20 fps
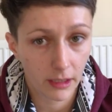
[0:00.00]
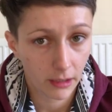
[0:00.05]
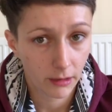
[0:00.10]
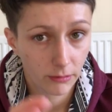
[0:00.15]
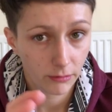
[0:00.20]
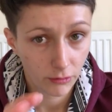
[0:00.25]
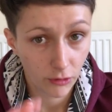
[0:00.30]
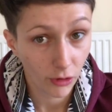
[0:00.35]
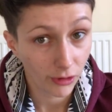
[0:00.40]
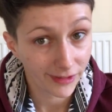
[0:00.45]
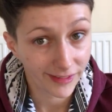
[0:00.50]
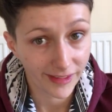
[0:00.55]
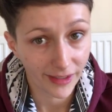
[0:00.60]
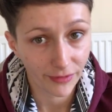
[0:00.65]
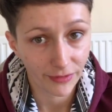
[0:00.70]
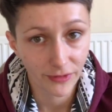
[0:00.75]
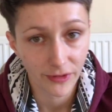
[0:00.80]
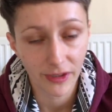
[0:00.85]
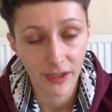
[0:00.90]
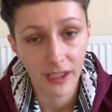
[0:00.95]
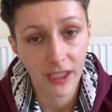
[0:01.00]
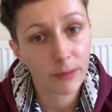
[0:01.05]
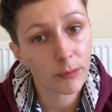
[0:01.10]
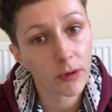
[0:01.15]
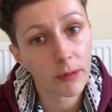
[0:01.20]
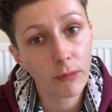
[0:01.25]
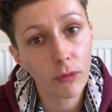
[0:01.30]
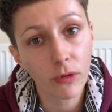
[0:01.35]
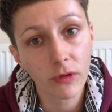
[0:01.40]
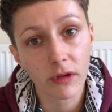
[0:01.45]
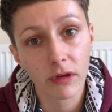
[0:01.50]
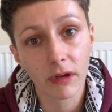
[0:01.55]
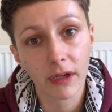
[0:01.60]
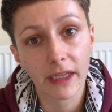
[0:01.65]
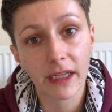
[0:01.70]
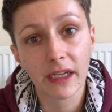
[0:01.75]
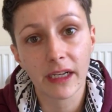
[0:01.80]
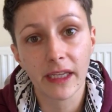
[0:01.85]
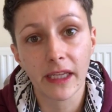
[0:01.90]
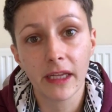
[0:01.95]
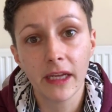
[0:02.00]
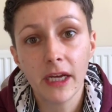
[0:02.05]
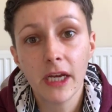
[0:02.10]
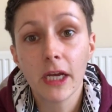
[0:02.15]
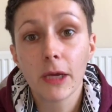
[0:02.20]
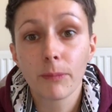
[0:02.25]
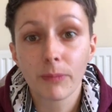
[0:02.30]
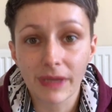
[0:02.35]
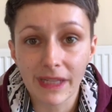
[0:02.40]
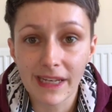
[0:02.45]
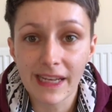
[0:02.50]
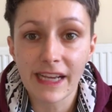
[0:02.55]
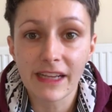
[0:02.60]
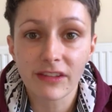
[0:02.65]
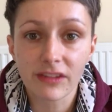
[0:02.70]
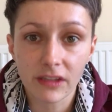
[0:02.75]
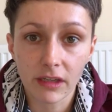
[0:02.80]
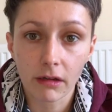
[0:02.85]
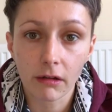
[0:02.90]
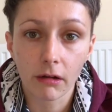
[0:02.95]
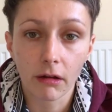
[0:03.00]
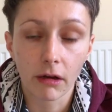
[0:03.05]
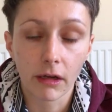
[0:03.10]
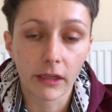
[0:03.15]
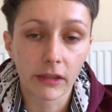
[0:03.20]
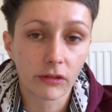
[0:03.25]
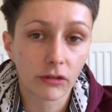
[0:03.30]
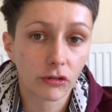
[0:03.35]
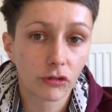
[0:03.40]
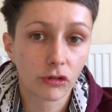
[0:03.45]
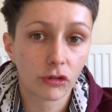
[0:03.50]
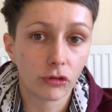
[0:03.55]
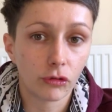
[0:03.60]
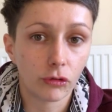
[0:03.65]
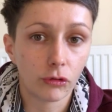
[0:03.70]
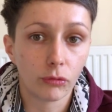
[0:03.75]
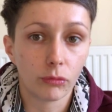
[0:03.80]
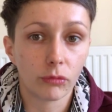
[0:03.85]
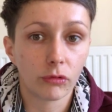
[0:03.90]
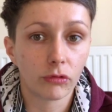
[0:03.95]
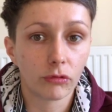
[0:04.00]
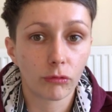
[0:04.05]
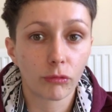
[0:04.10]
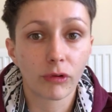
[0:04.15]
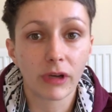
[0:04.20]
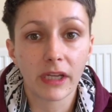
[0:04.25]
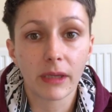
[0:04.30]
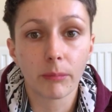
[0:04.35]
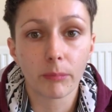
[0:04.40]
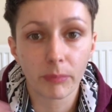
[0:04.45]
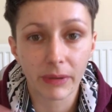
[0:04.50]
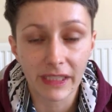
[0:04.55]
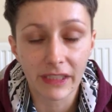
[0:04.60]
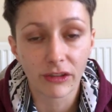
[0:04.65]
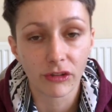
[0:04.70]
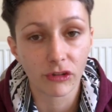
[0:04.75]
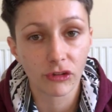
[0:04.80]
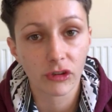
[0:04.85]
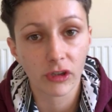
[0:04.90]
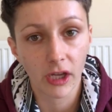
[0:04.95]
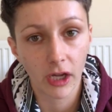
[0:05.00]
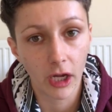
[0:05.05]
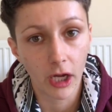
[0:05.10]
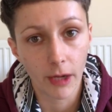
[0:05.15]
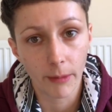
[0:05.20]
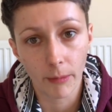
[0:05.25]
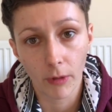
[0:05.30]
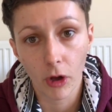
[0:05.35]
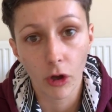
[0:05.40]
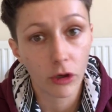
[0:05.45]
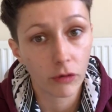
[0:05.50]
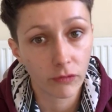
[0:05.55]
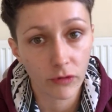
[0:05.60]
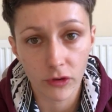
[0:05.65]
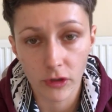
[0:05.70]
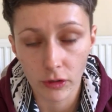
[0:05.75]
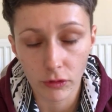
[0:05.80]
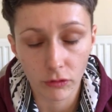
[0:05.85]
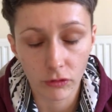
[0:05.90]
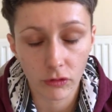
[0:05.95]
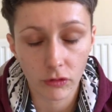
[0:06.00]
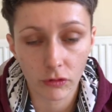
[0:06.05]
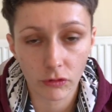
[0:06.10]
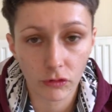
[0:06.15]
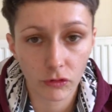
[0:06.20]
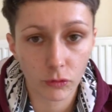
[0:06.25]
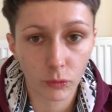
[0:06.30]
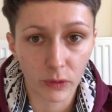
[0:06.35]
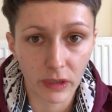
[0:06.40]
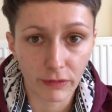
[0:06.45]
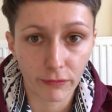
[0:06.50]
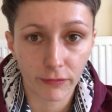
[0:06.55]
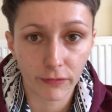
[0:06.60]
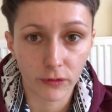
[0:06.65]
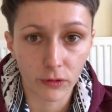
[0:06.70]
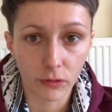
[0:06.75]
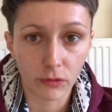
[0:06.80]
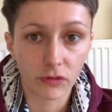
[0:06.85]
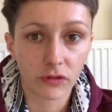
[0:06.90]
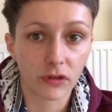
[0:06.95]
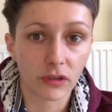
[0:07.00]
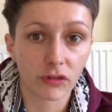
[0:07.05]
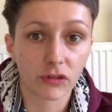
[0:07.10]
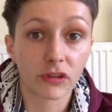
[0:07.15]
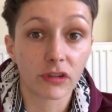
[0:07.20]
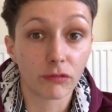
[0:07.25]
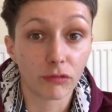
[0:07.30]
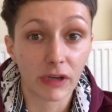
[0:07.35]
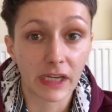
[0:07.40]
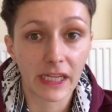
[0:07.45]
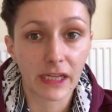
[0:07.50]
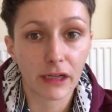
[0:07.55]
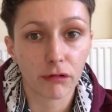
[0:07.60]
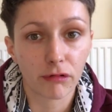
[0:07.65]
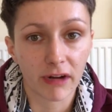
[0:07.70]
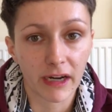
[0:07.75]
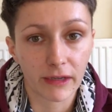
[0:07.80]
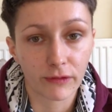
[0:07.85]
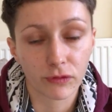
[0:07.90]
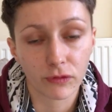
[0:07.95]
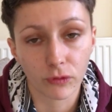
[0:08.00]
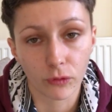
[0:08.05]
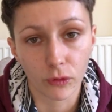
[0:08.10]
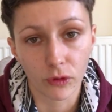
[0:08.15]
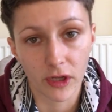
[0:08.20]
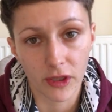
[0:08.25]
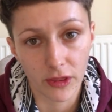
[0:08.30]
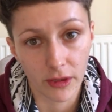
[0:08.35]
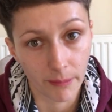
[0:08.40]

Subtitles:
not definitely, but more than likely be less inclined to really binge over those sweet foods that she really craves for at the